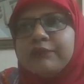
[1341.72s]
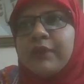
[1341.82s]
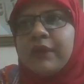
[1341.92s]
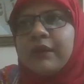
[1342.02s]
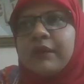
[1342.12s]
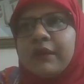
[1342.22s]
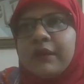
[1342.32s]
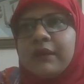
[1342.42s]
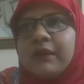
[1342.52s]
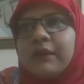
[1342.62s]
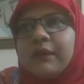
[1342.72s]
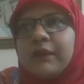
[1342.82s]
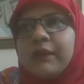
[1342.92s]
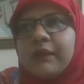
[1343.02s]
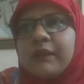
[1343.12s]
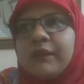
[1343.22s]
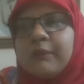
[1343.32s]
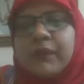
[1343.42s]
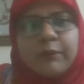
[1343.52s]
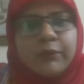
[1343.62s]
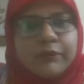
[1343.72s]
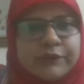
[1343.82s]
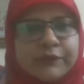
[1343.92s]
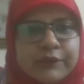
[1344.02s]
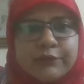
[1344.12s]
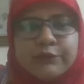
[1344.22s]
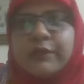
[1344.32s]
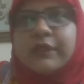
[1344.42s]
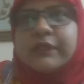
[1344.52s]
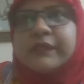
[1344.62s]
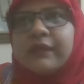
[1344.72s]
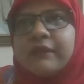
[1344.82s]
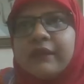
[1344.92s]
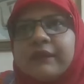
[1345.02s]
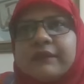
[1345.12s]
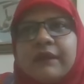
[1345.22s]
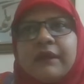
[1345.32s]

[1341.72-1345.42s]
are in a better position to understand things.